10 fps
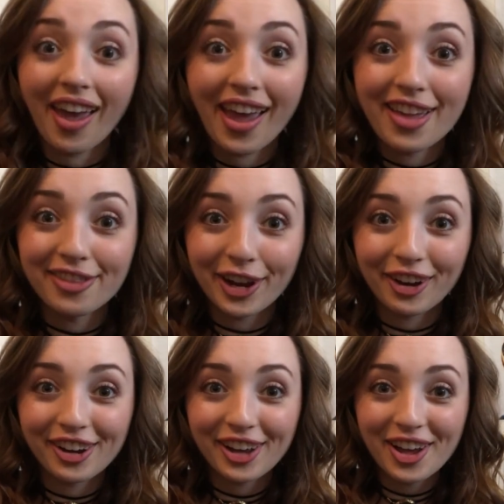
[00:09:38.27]
And there
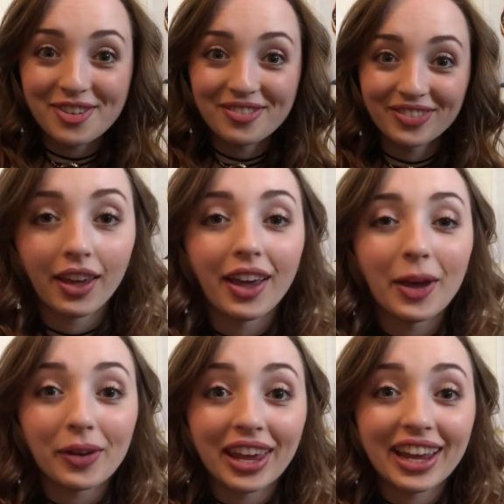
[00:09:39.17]
you go.
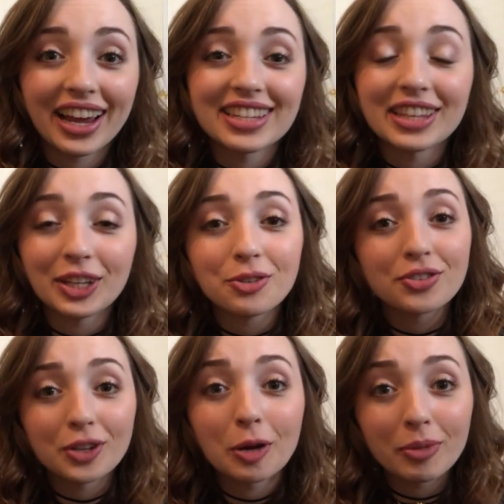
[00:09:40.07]
Okay guys, thank you
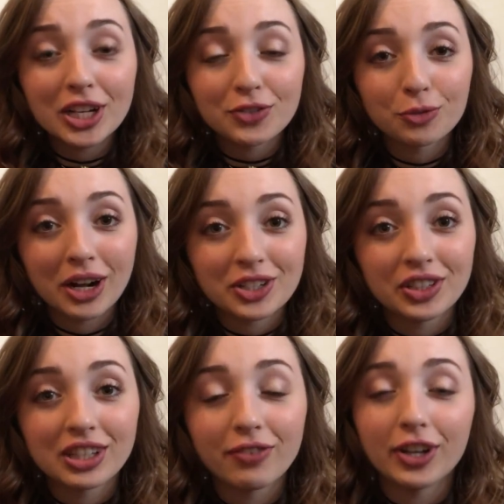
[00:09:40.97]
so much for watching
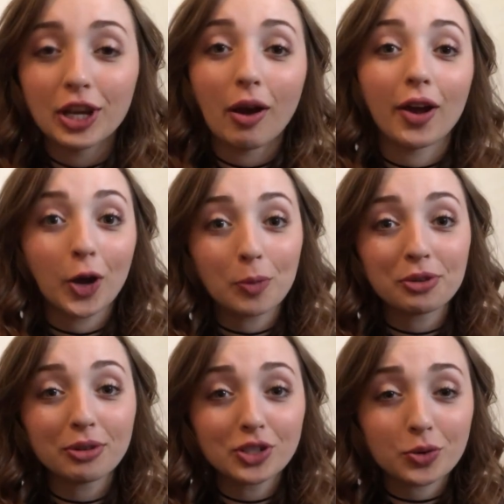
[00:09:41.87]
this video. I hope you
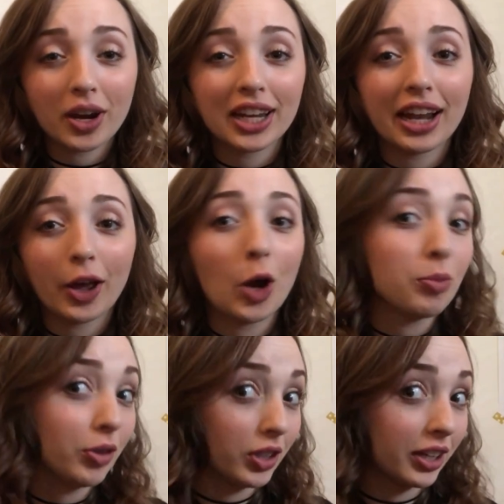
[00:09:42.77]
enjoyed it. I hope
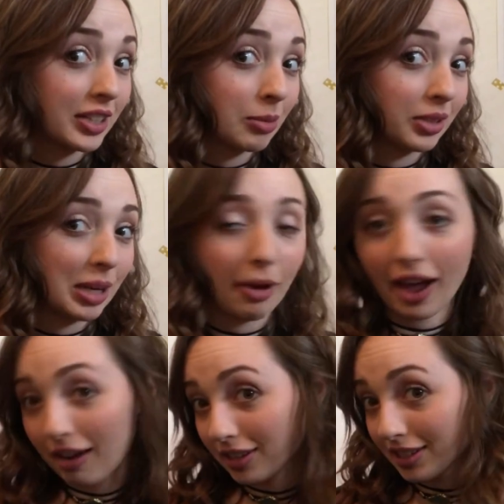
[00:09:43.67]
you learned something about
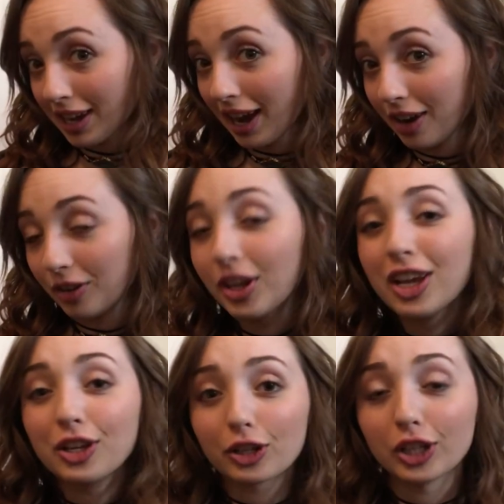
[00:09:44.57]
how to style
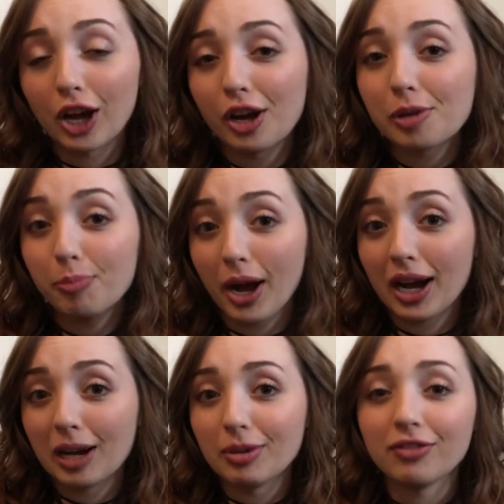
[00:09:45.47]
your long
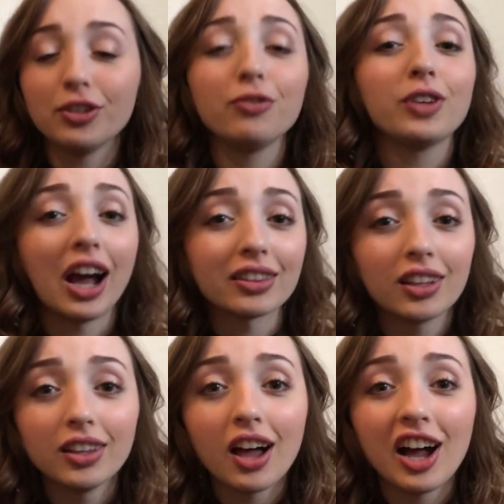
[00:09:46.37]
bob. If you've got the
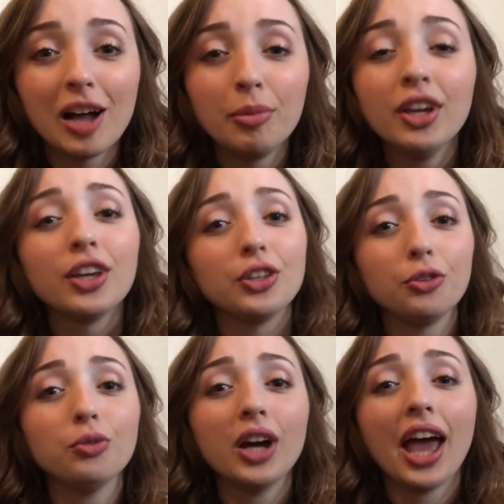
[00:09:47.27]
lob,
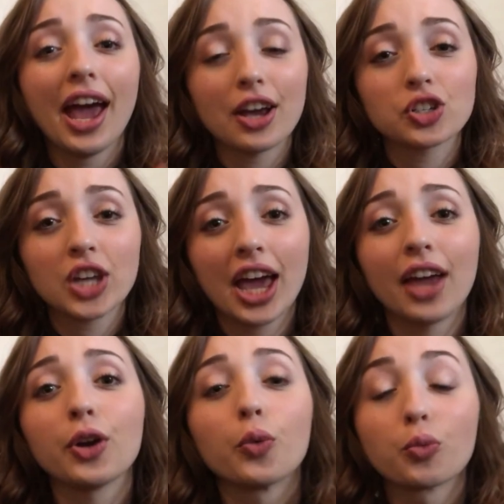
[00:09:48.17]
you
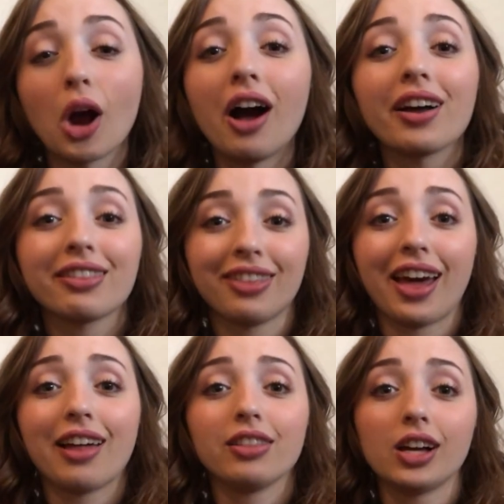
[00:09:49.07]
hashtag rock
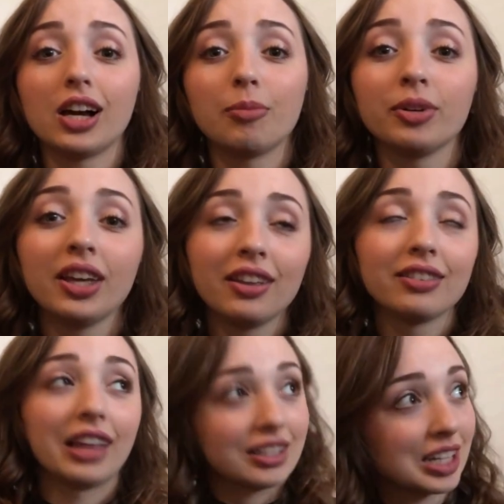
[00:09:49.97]
that lob.
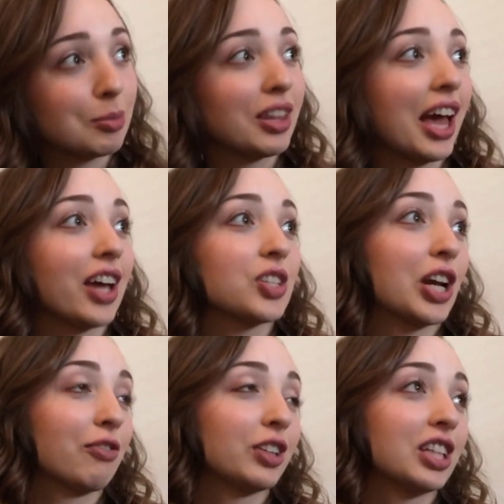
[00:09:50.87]
That's going to be the
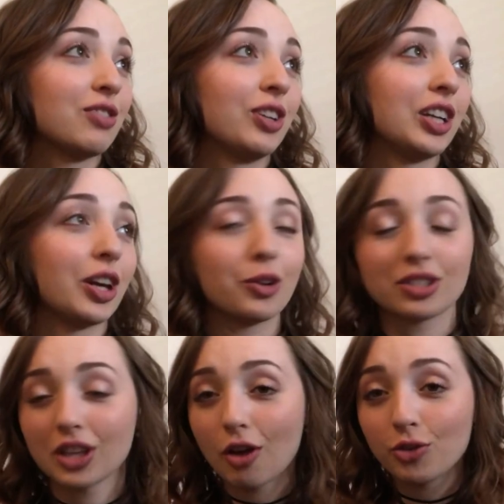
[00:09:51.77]
hashtag for this video.
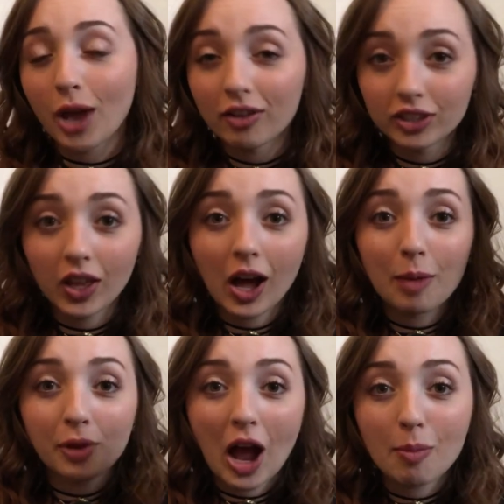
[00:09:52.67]
So if you have a
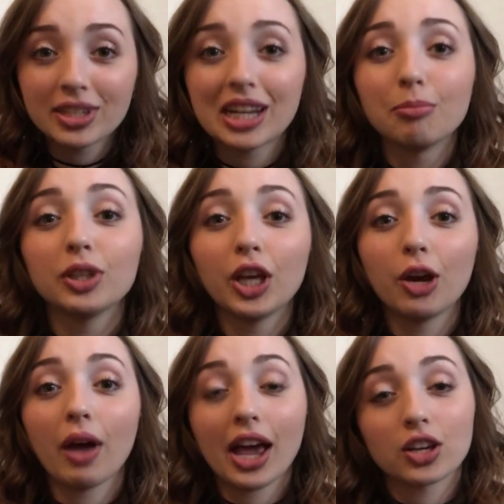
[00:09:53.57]
lob, comment down below,
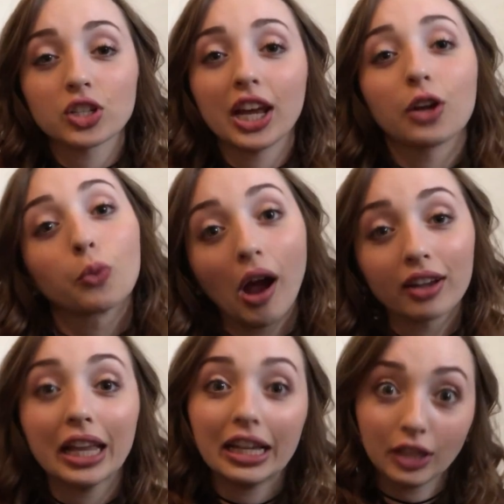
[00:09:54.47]
hashtag rock
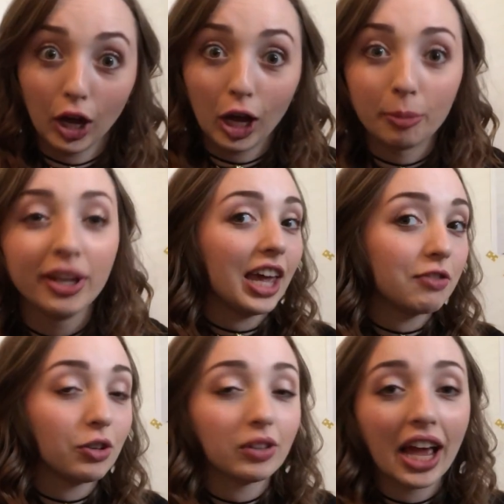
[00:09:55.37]
that lob. If
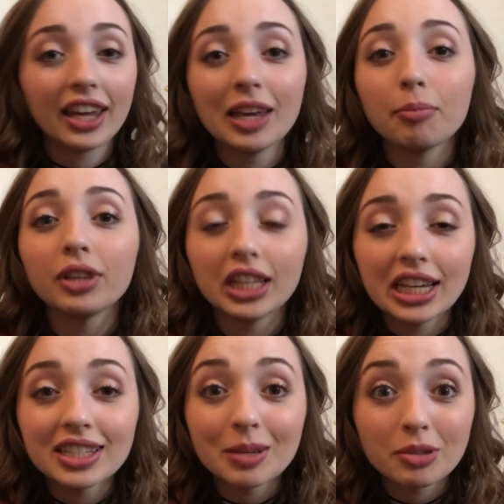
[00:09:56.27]
you like it,
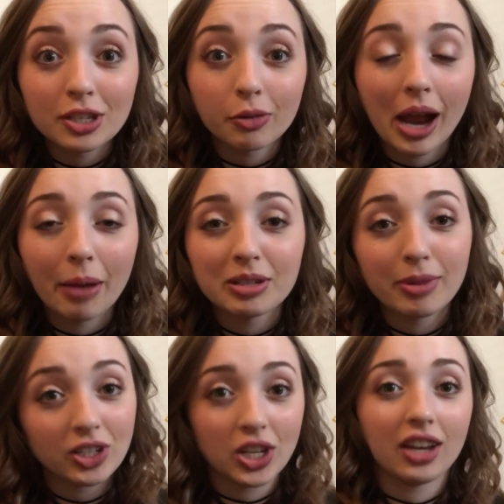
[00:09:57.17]
please subscribe to
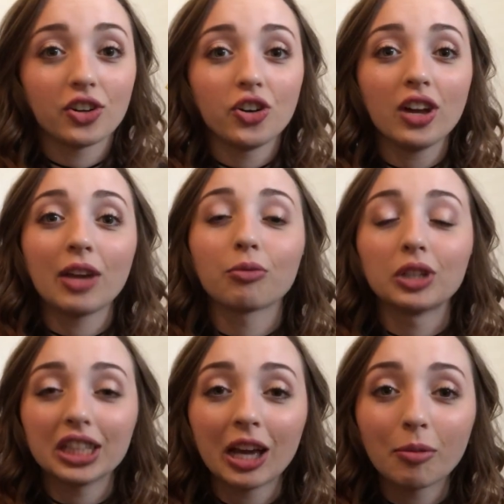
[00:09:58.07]
my channel. It
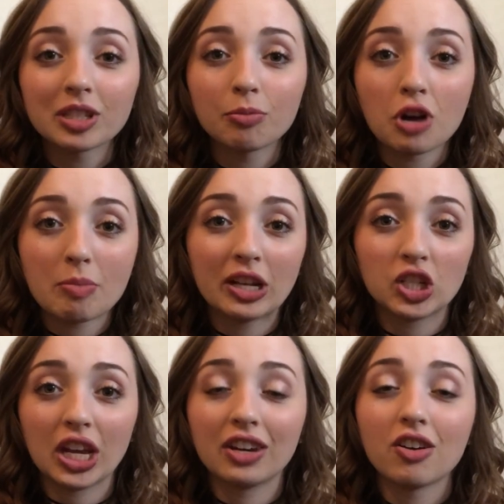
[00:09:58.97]
really helps support my
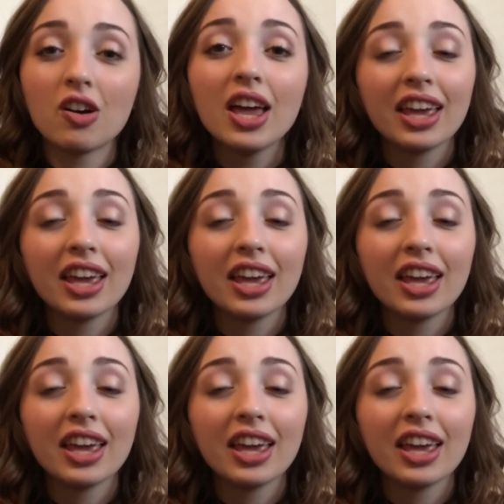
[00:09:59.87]
channel.